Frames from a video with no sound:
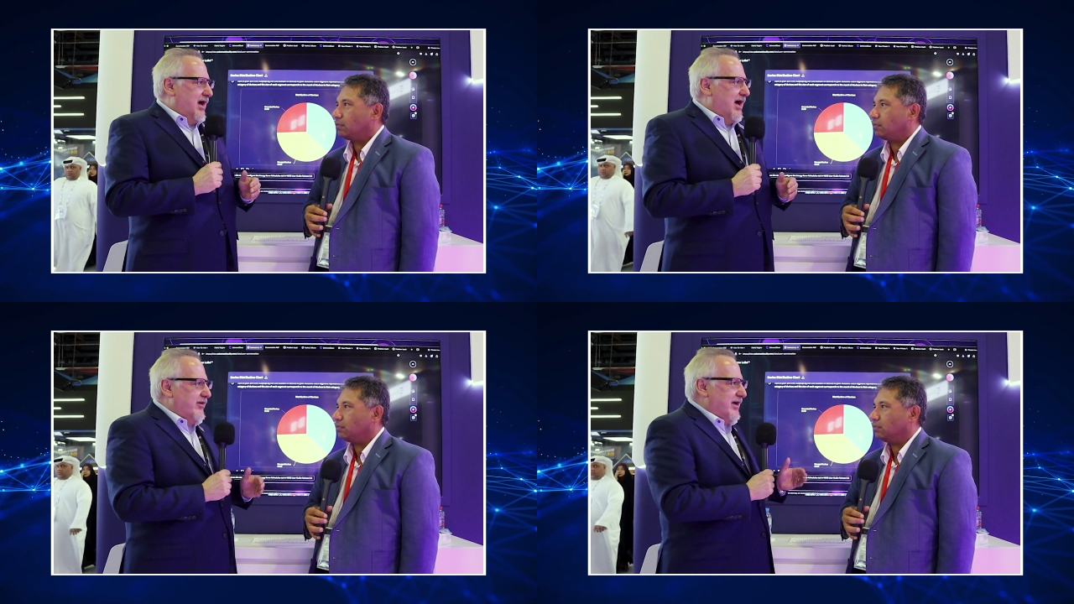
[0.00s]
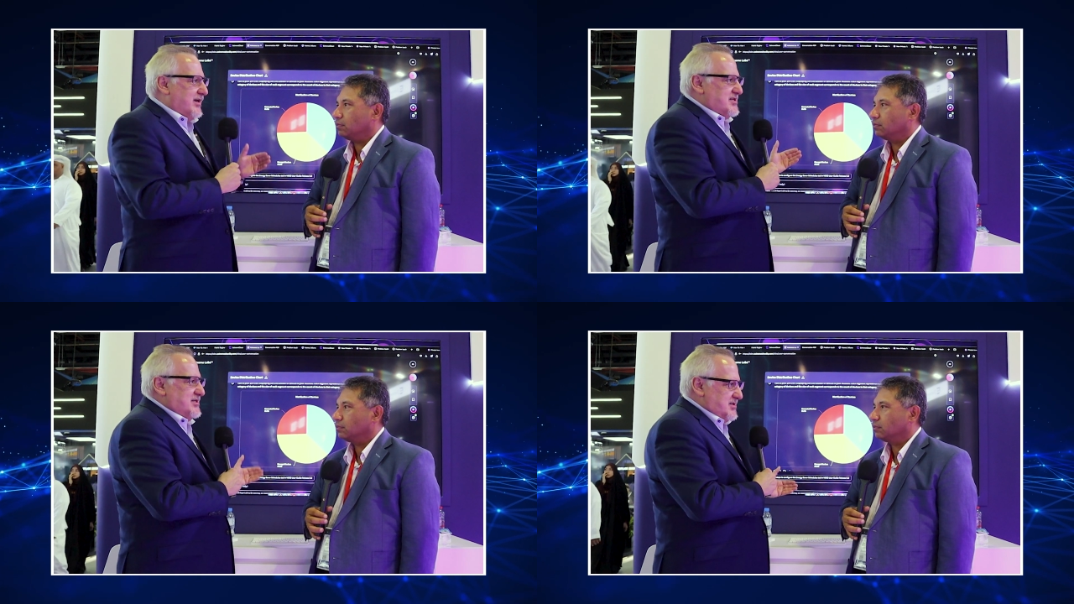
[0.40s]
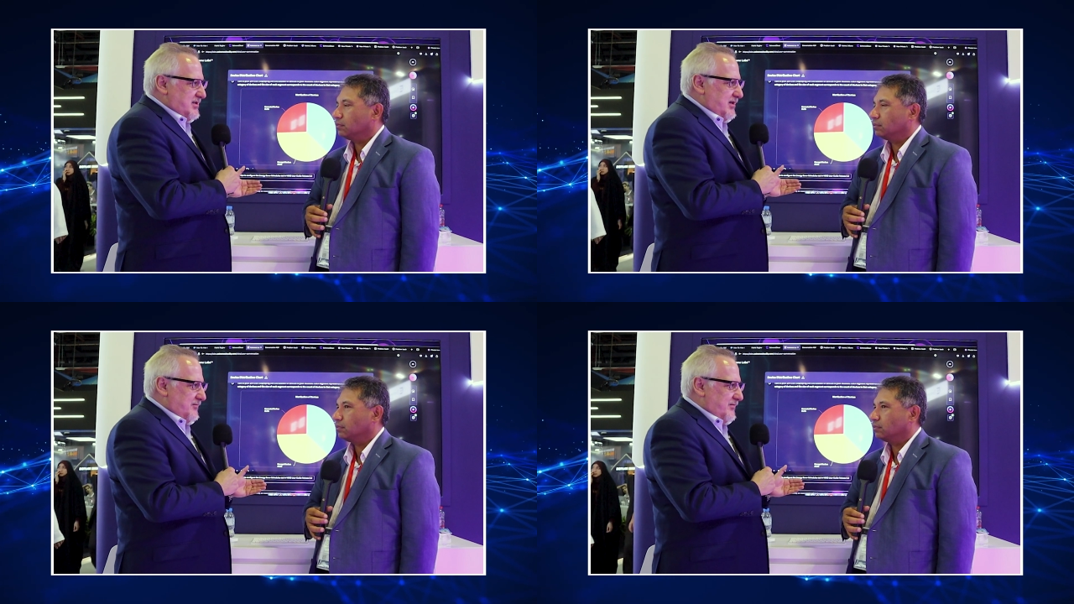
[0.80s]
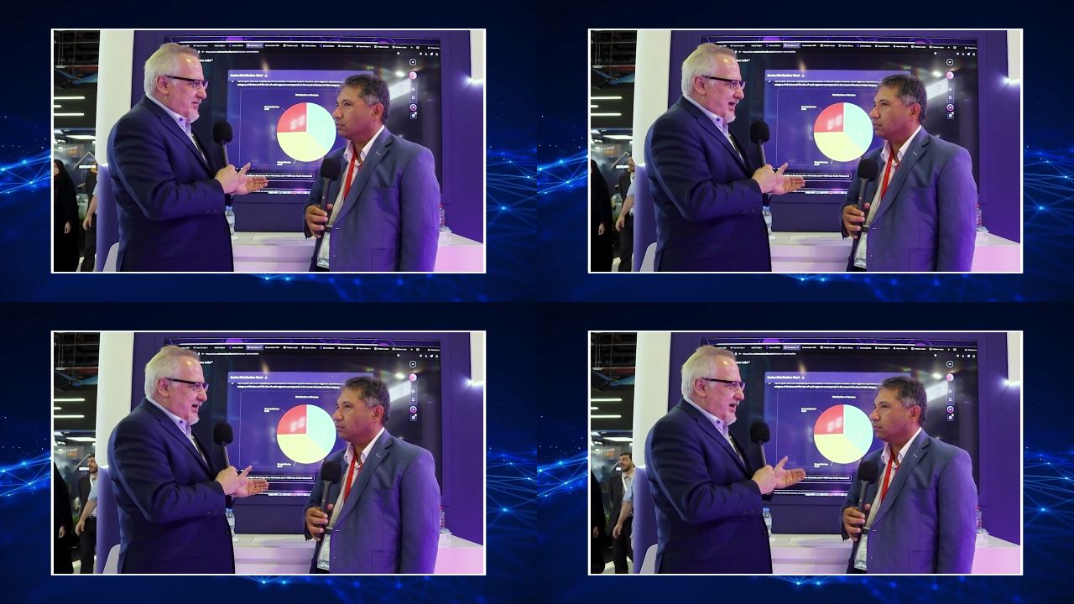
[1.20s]
Speaker 1: having an assistant
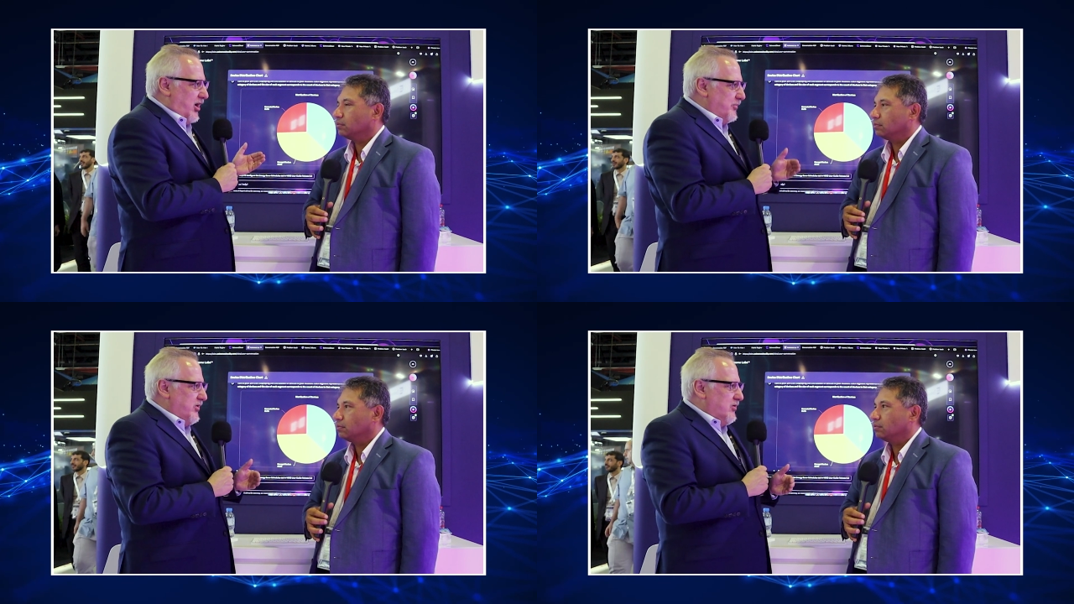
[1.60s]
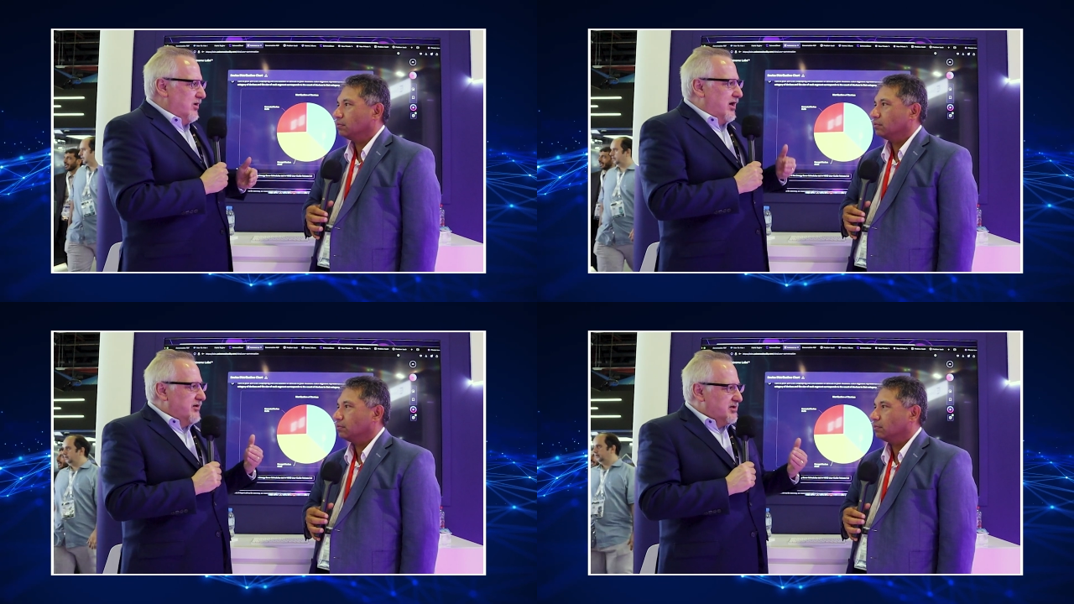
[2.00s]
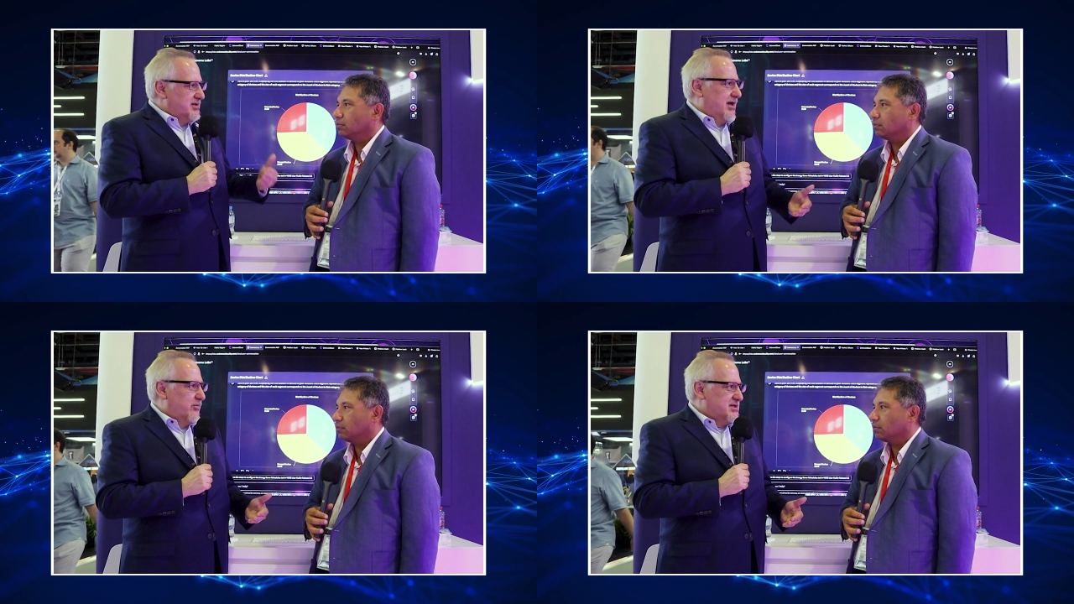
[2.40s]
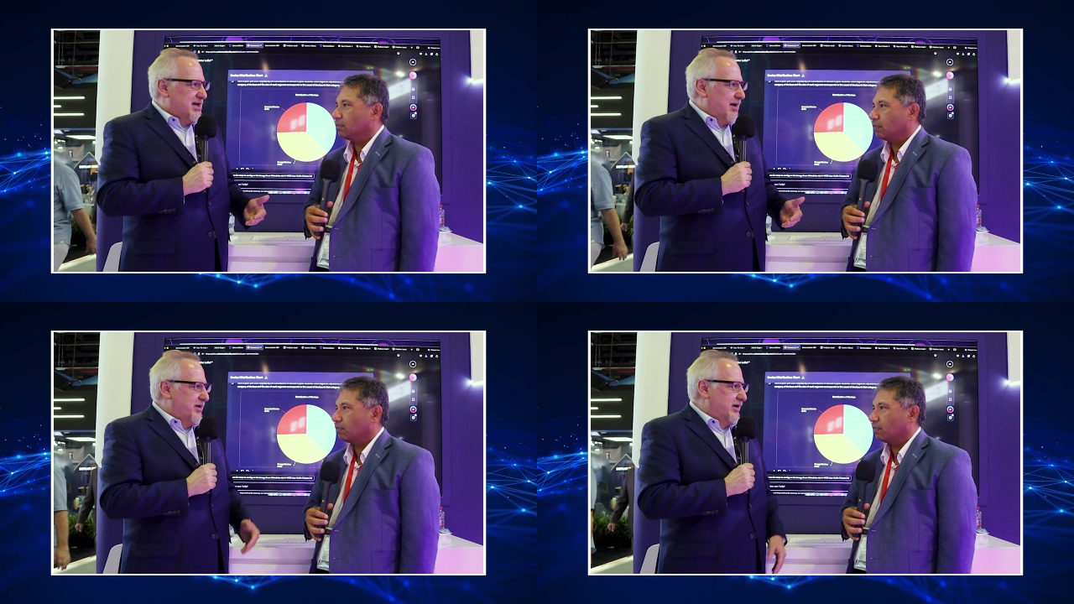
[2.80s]
that can help you understand what's
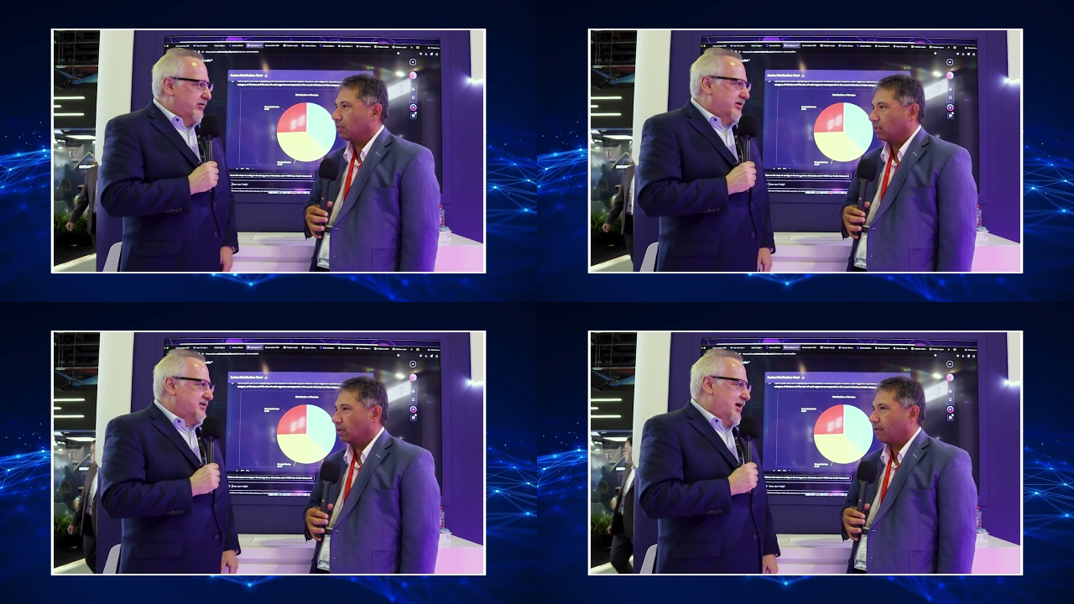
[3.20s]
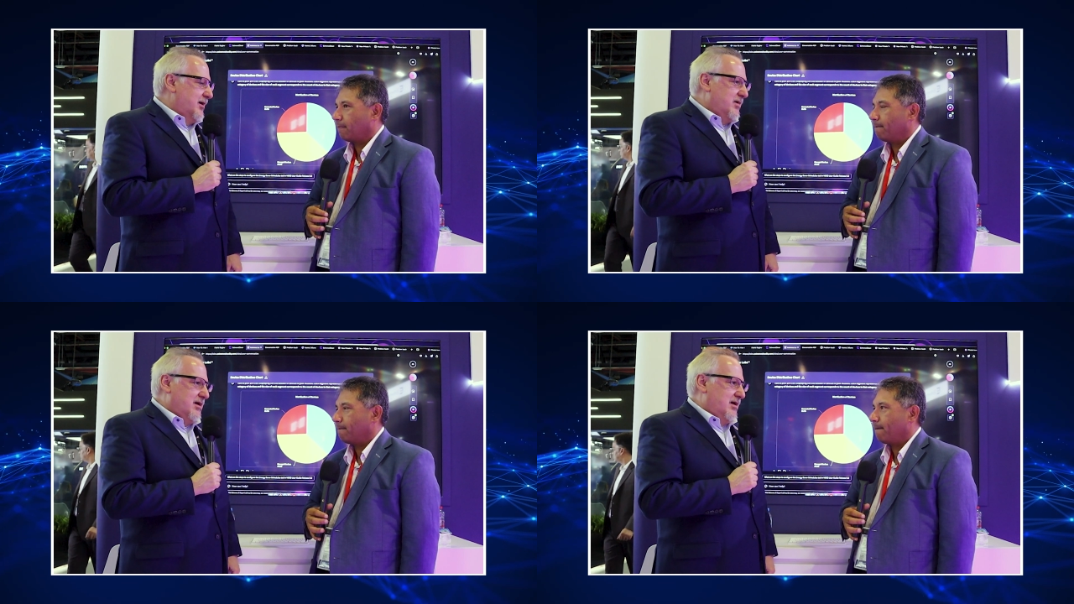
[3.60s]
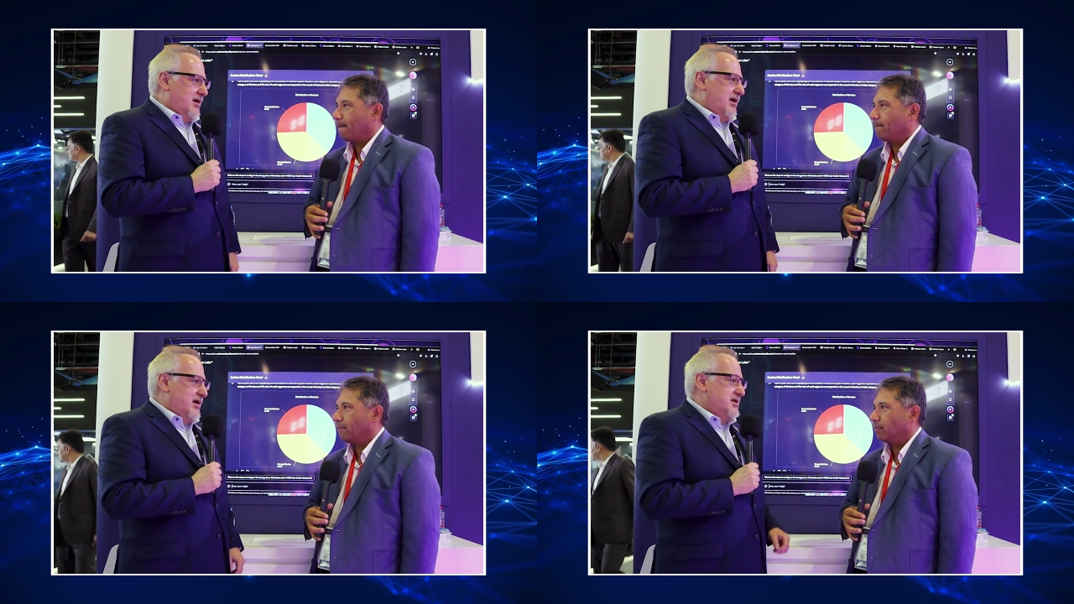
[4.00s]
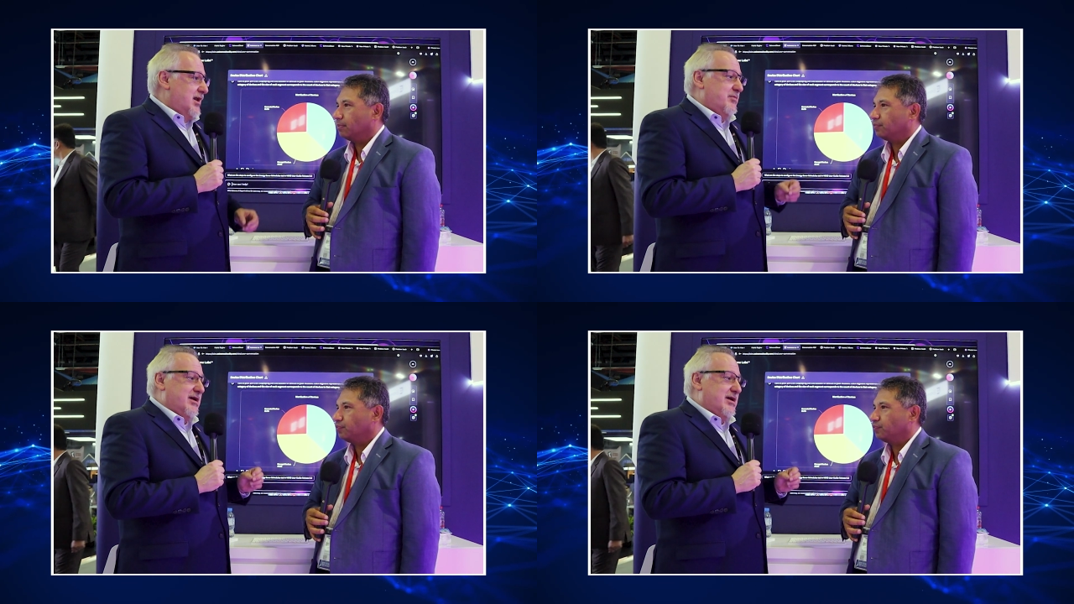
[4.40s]
happening real time is going to